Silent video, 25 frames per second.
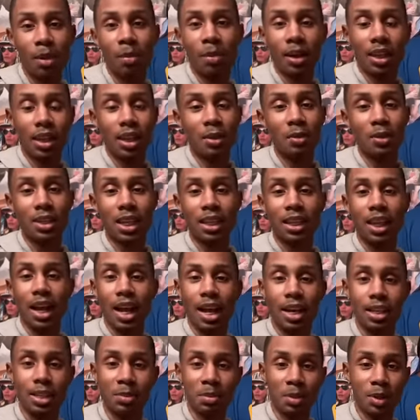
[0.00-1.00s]
But he was at the
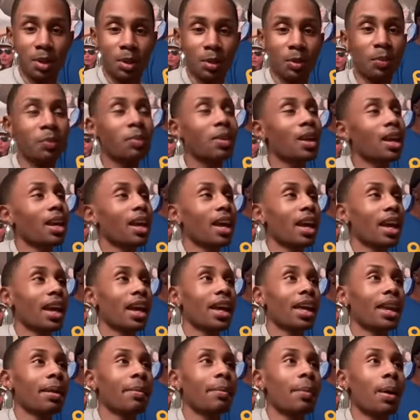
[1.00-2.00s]
hospital
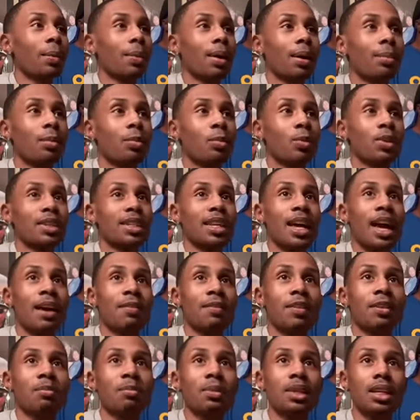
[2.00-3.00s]
and my mama was
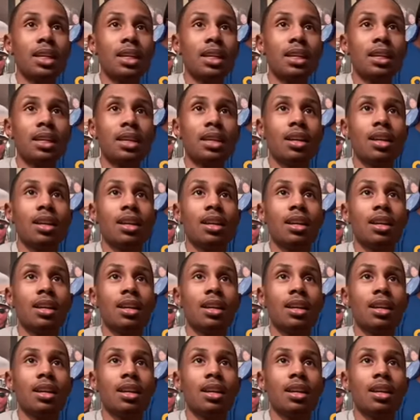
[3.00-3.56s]
having me